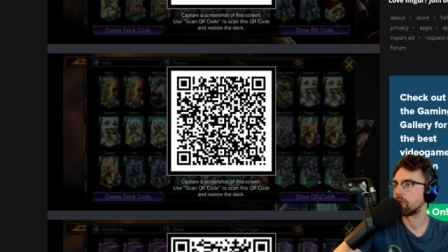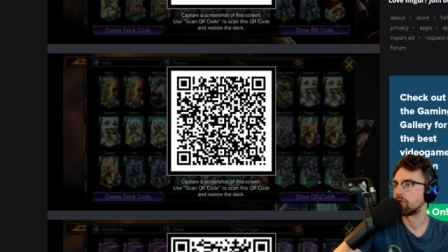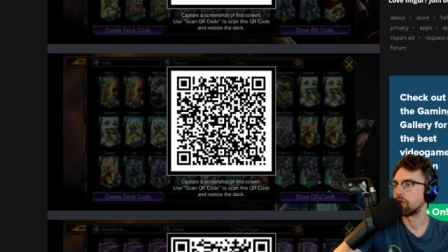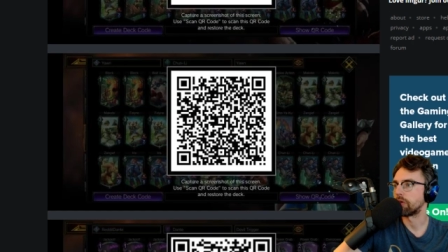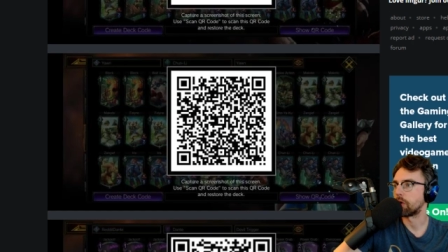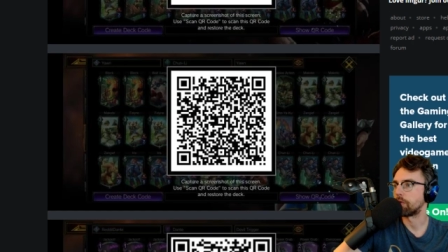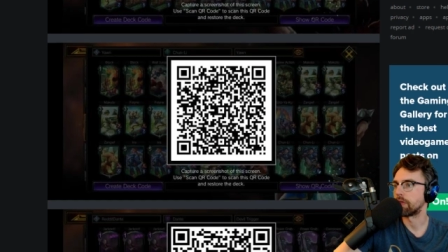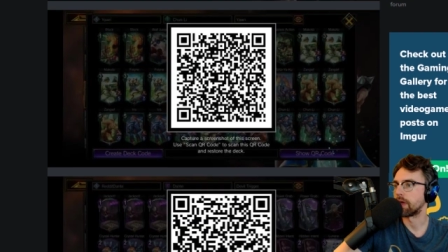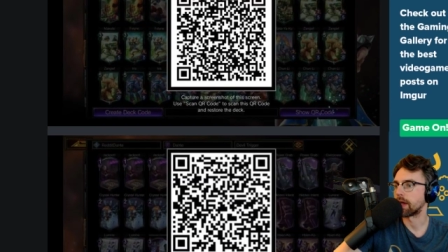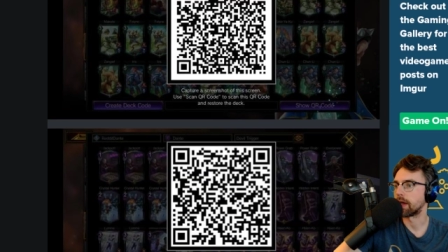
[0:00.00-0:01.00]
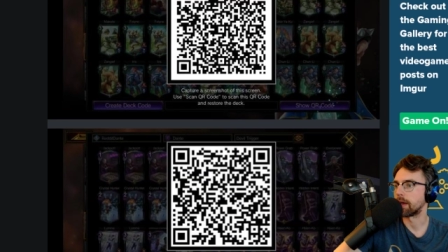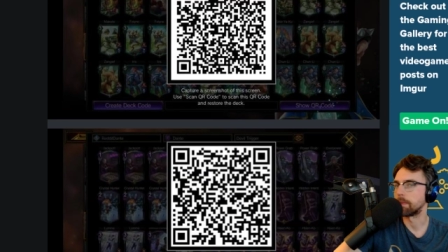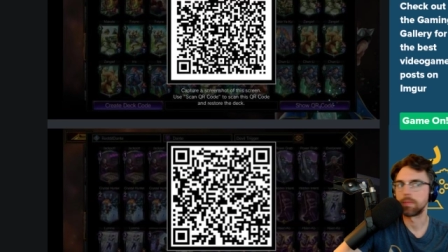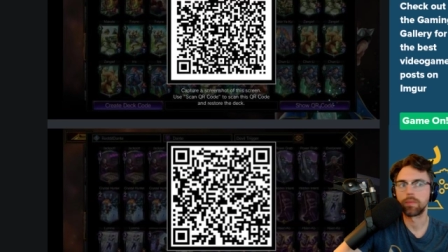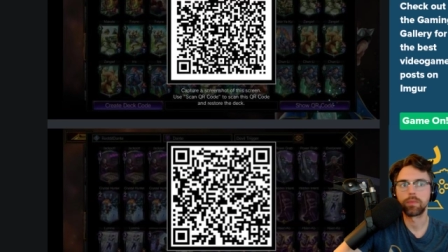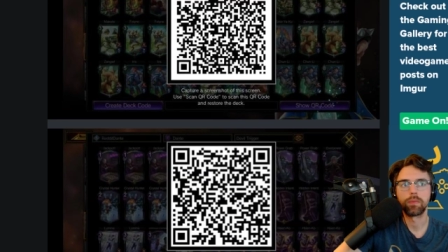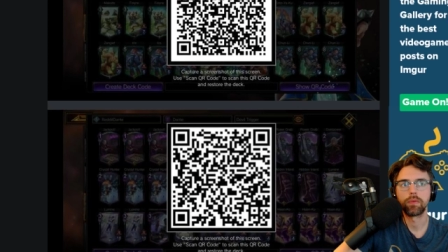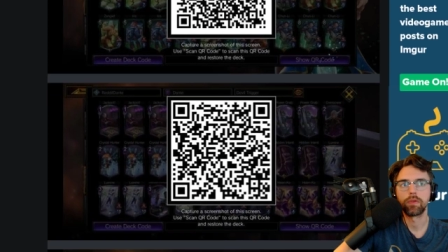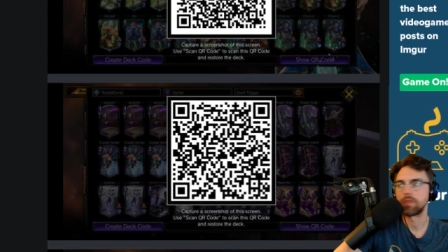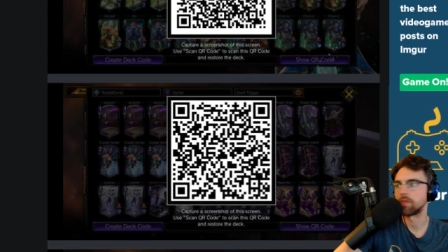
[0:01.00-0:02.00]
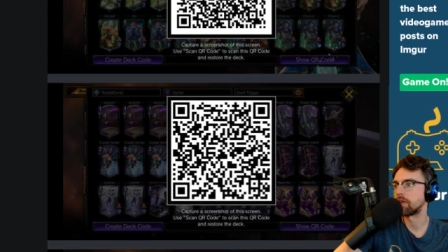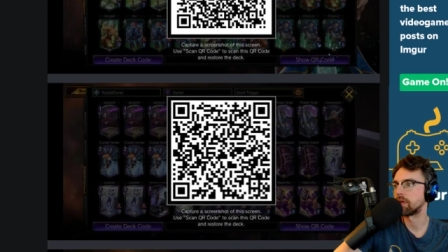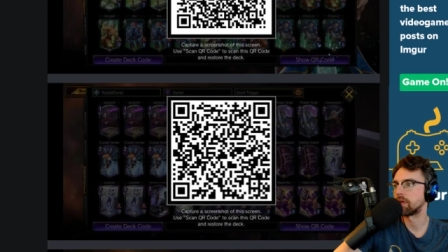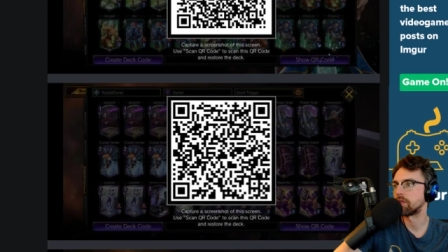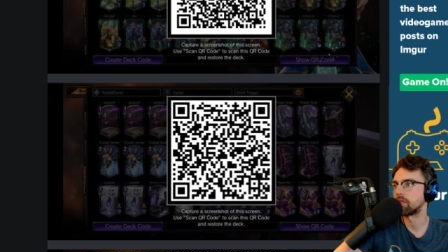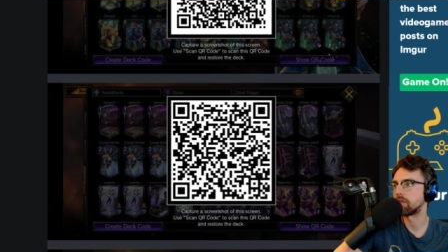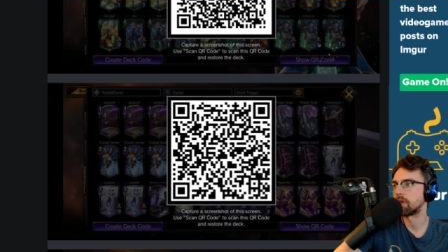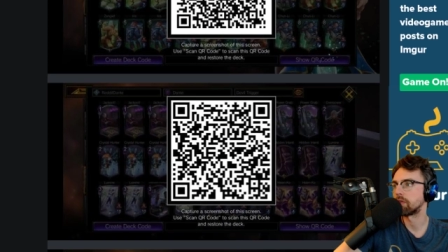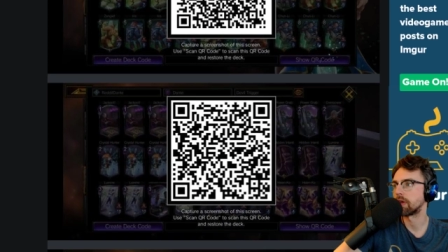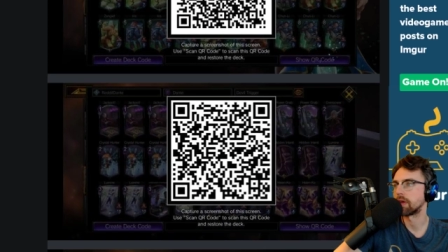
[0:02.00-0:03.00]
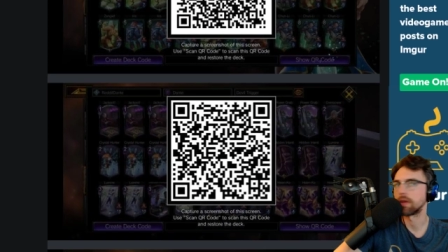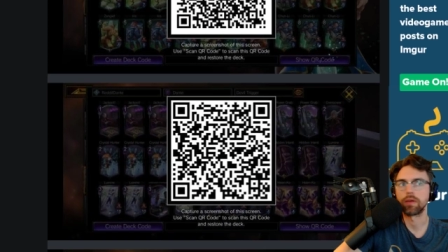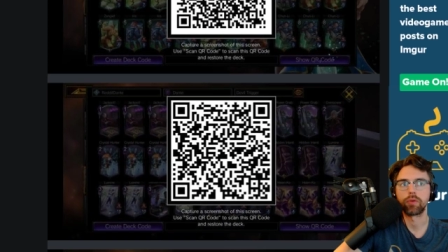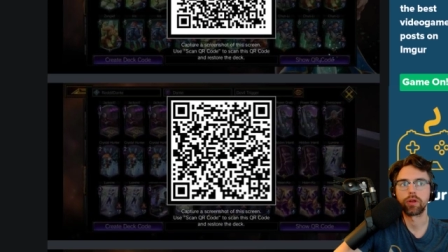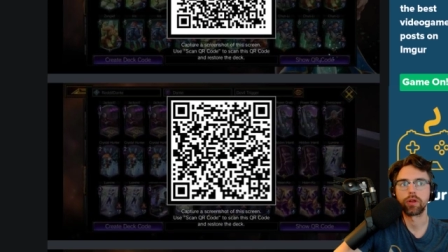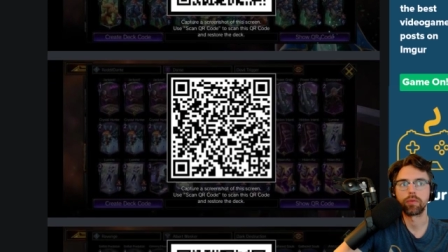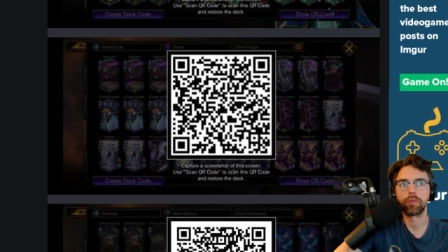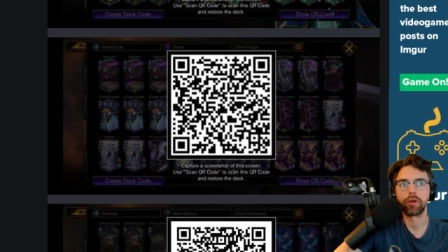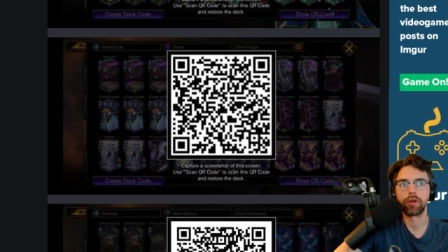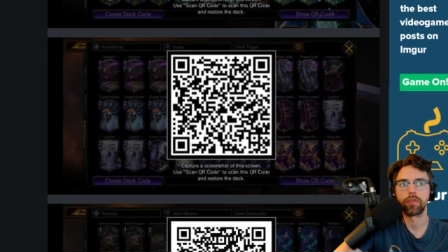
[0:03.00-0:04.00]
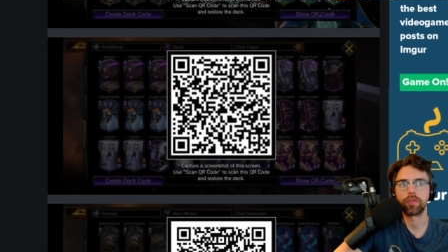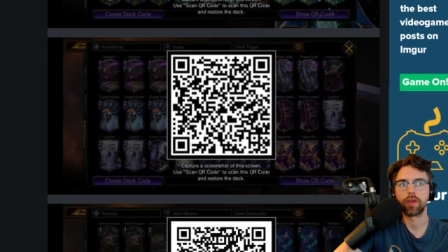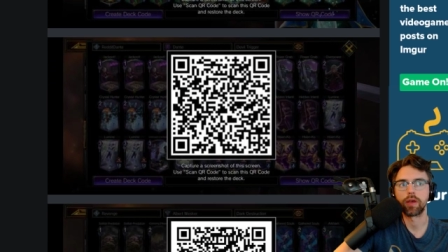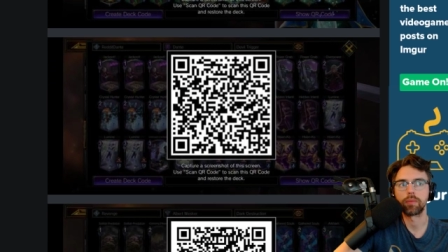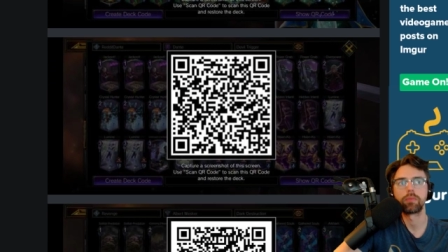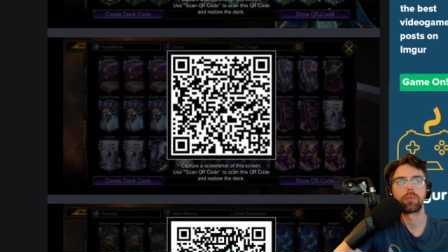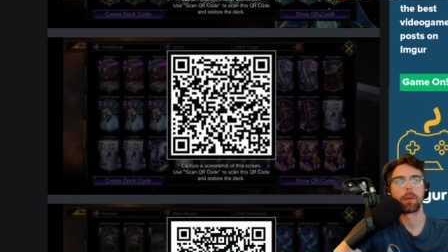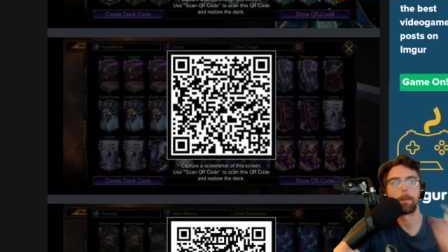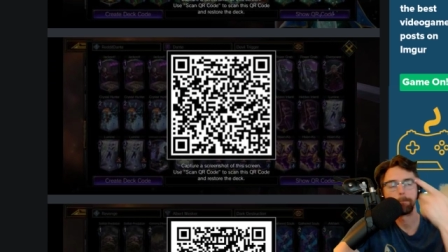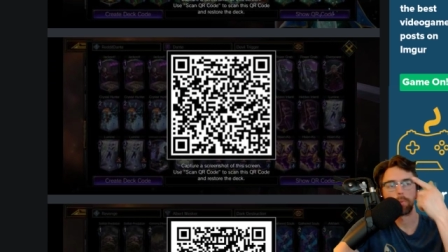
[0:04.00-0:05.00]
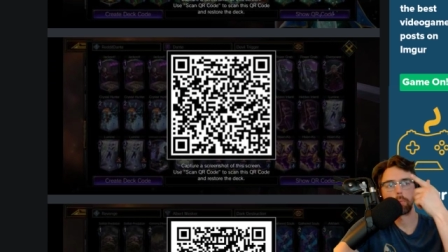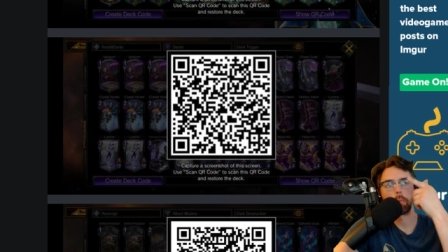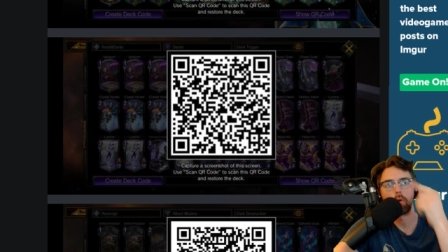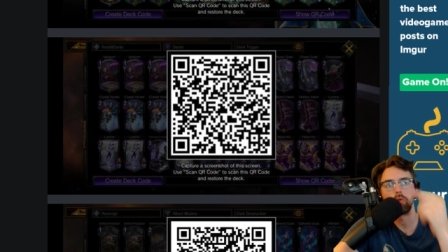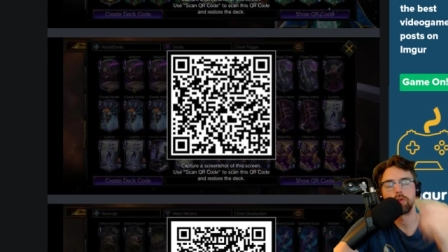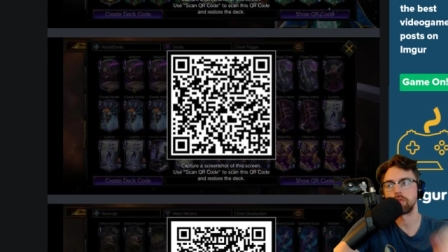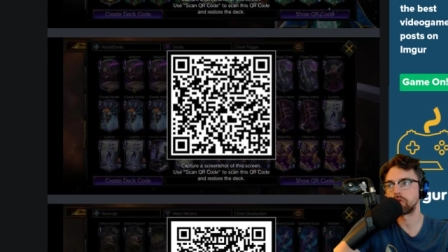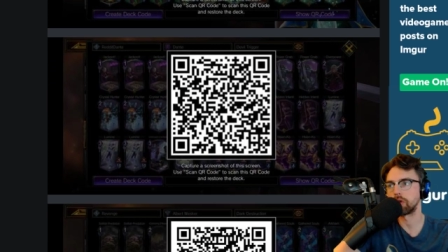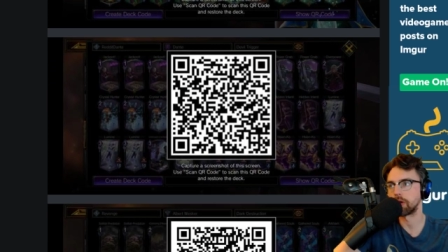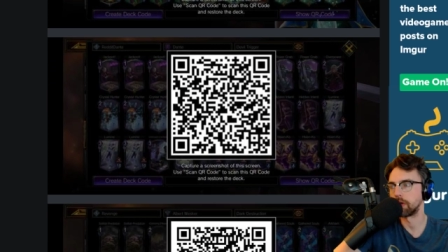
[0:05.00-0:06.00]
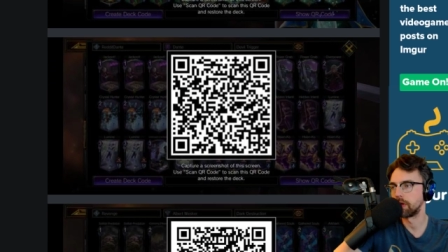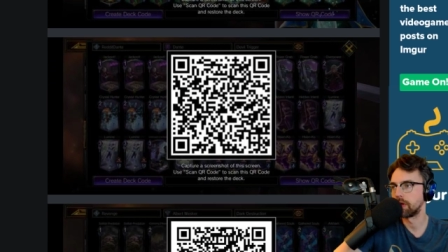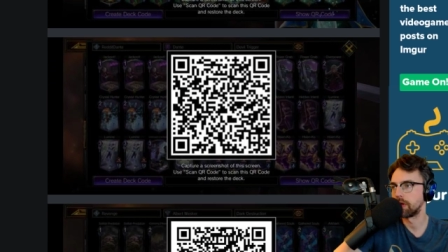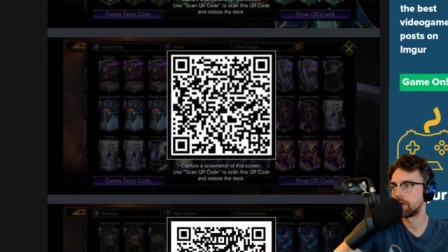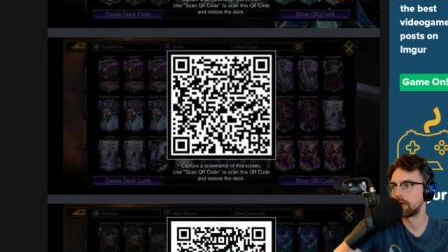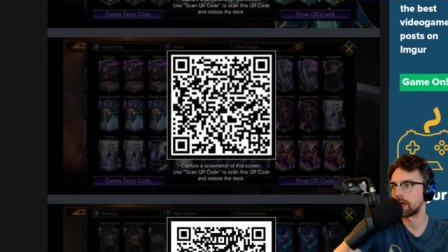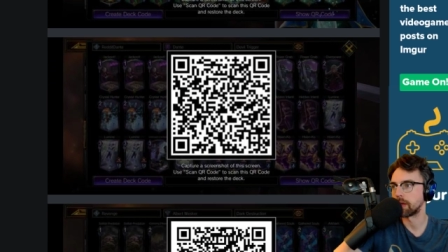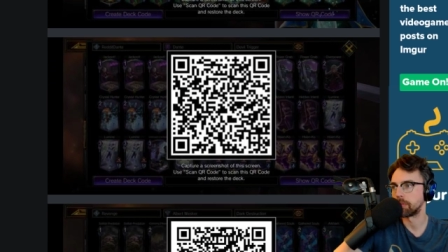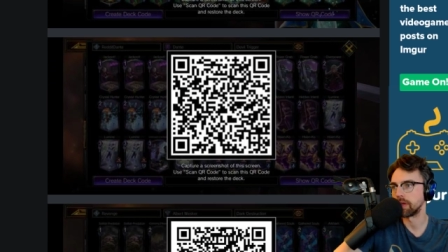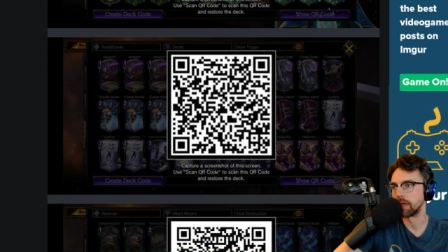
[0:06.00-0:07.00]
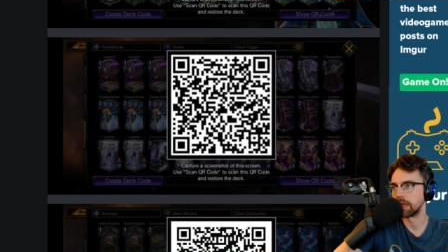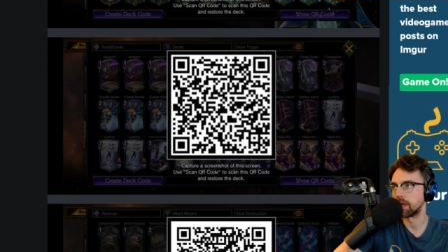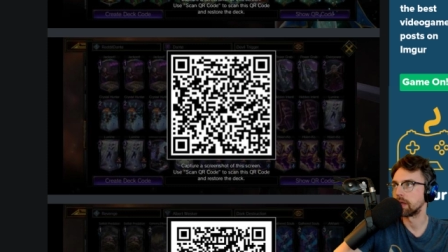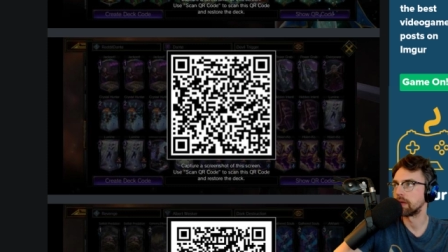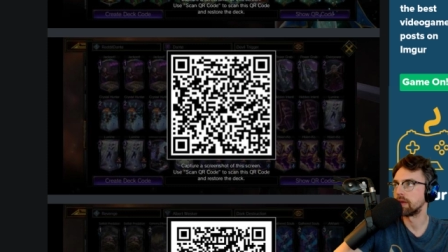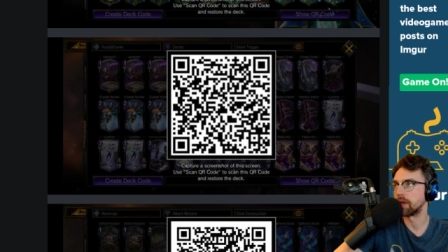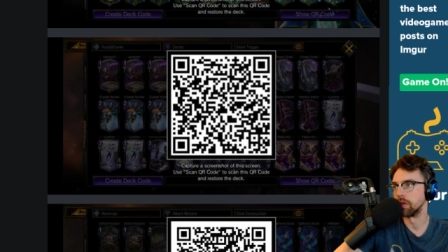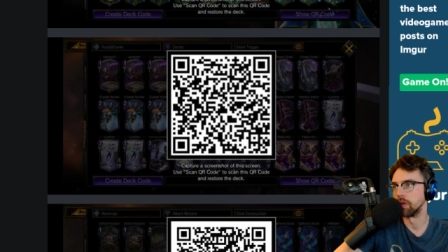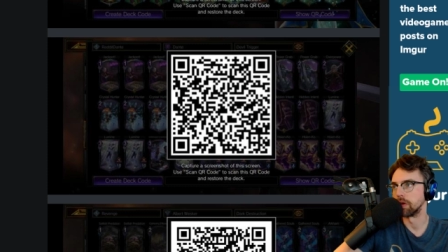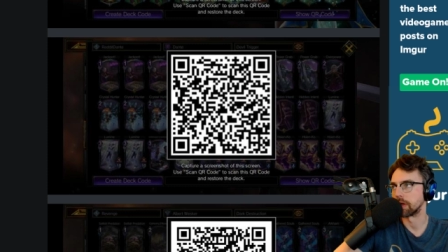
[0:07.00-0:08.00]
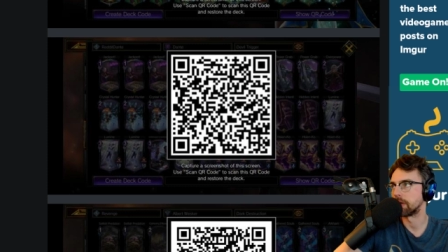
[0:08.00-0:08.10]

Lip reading: show you the code for that guy. Is this it? Is this Devil? Yeah. Right here. This guy. Boo. Devil Trigger. Take a peek. Take a look.